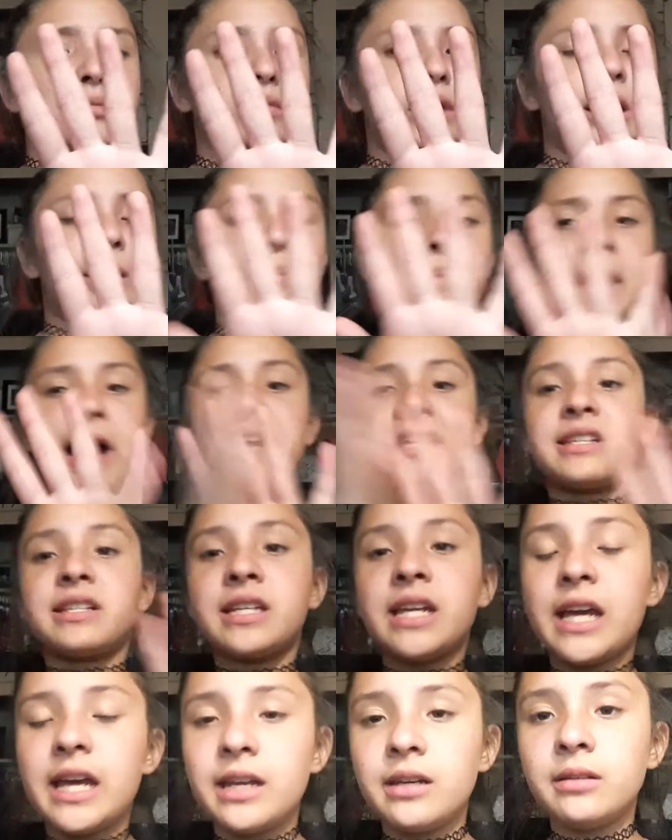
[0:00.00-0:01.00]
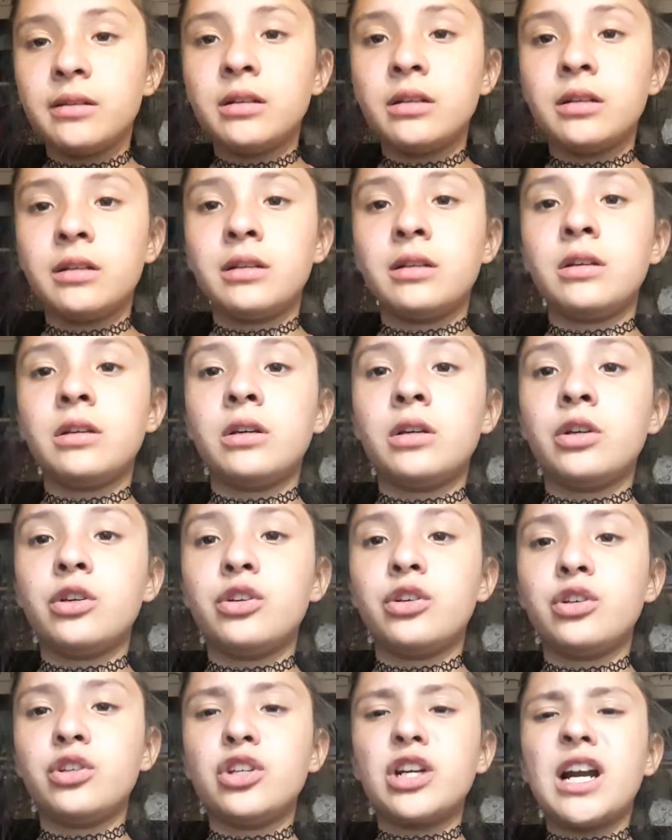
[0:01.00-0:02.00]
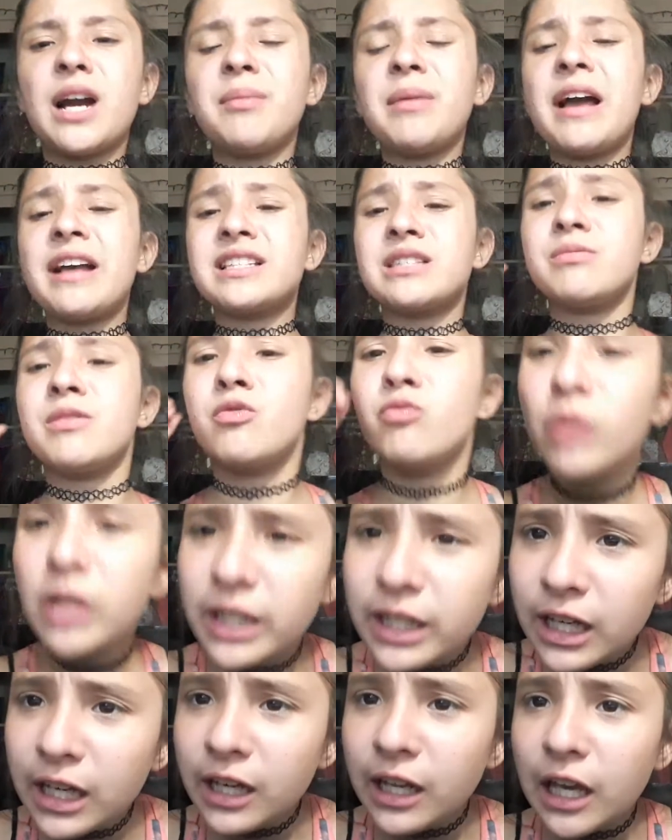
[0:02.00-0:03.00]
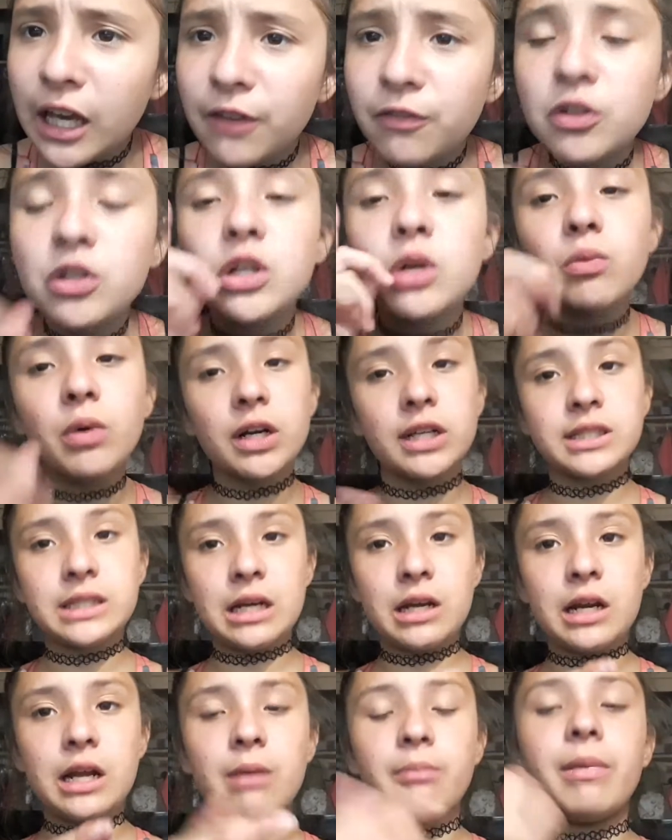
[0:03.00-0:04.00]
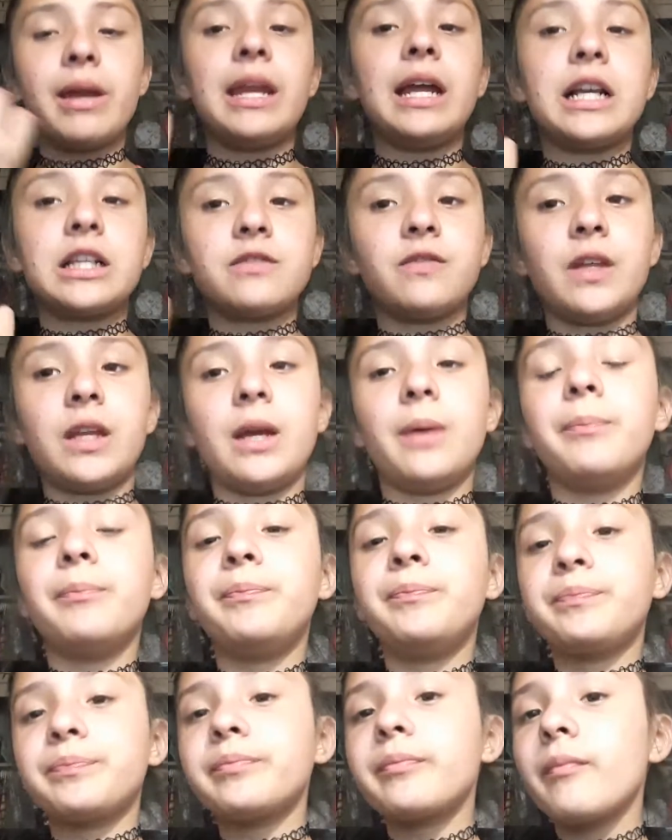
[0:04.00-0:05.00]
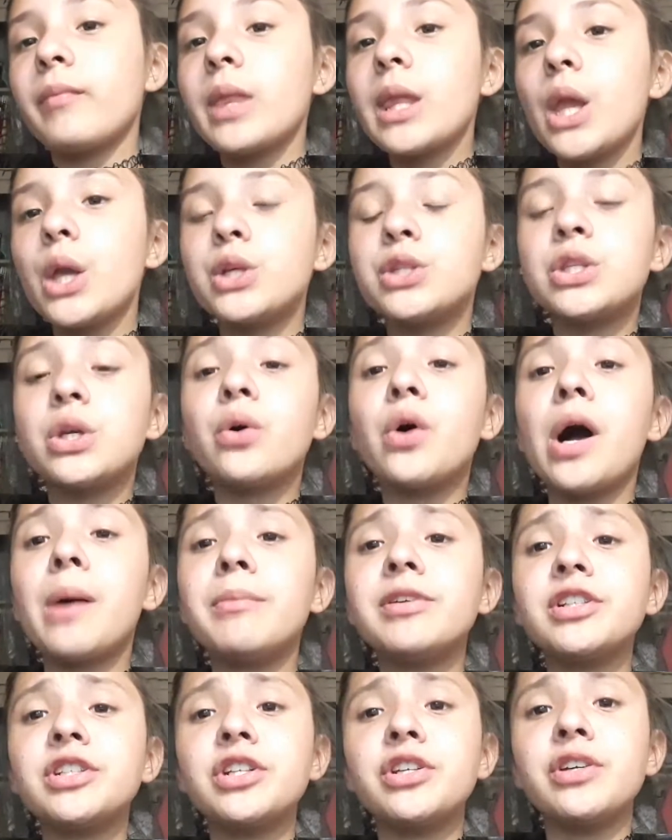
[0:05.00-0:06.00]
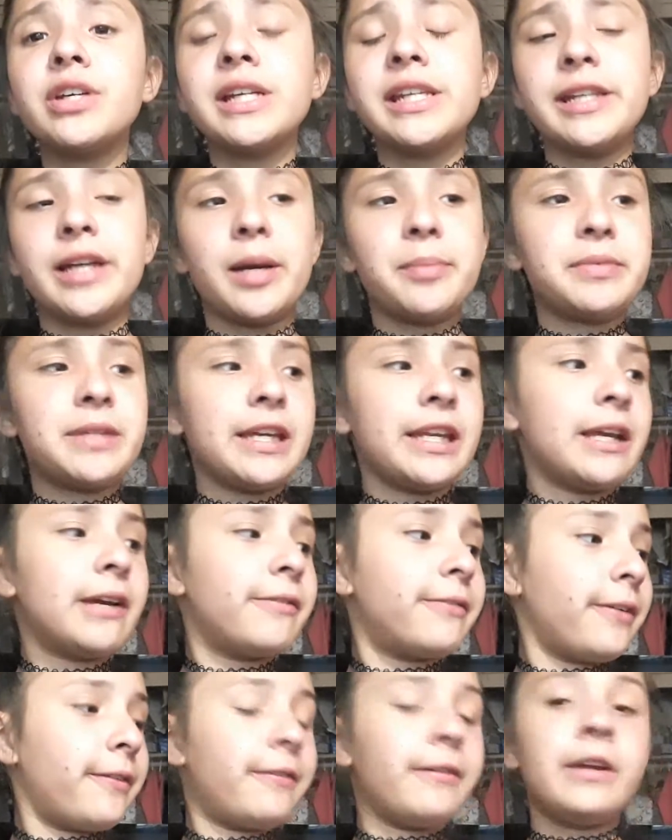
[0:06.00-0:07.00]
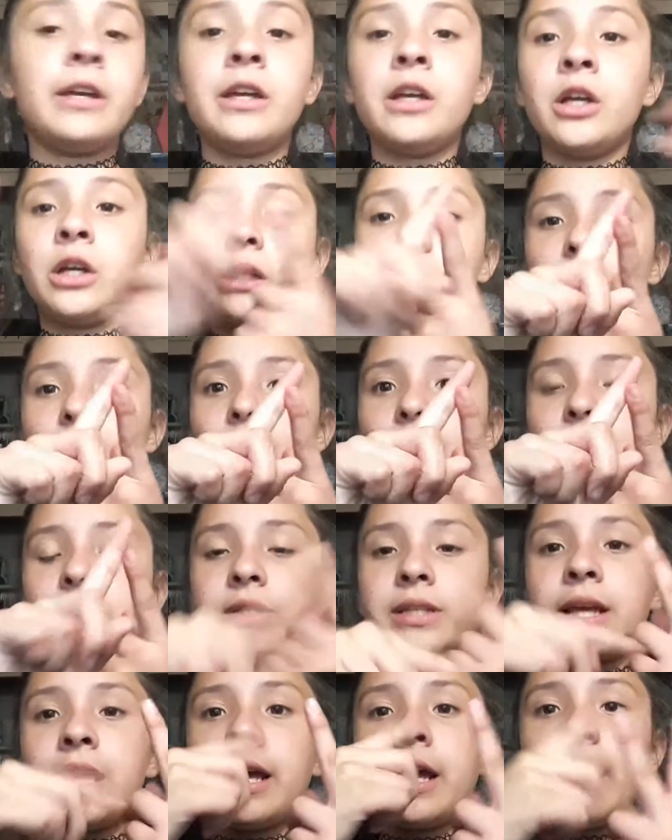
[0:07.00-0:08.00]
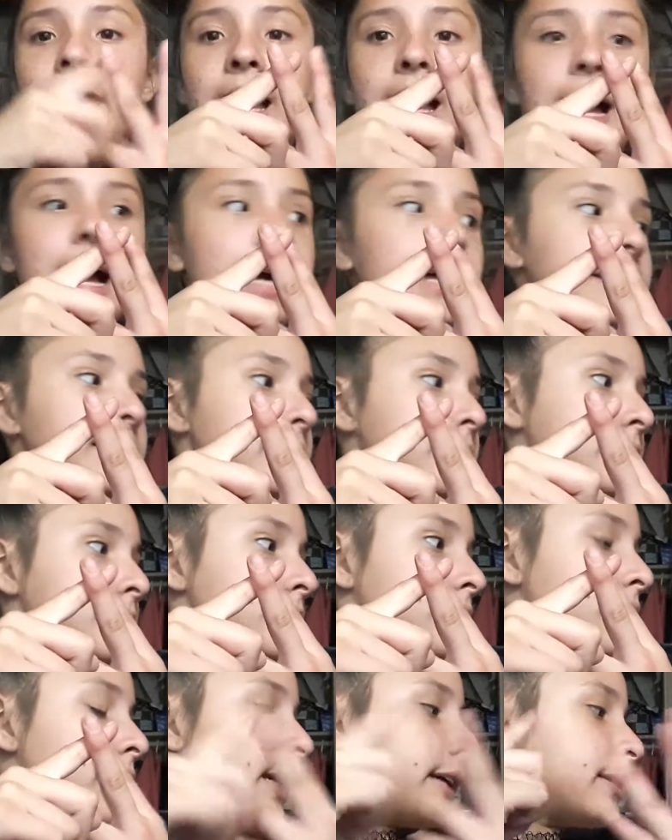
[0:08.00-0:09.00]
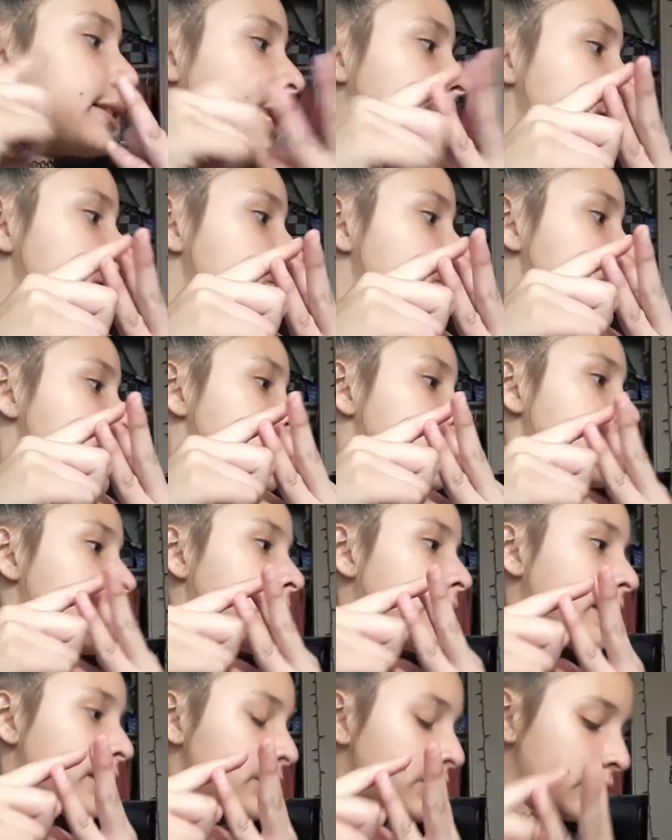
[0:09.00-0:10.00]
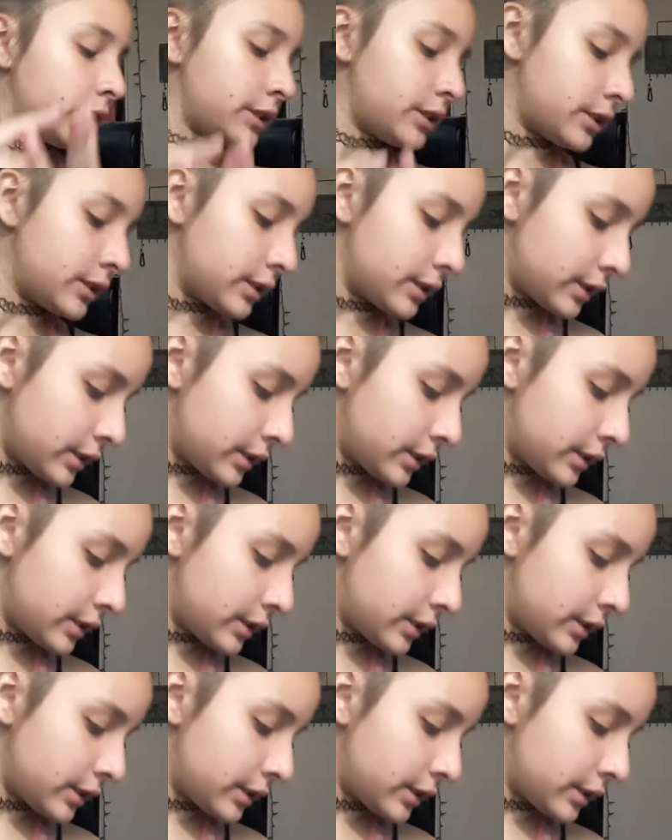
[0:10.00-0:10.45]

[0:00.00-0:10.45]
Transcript: like past 10, your comment has to be really good if you do want to shout out in my next video. So I'm going to show you an updated clothes, hats, accessories collection.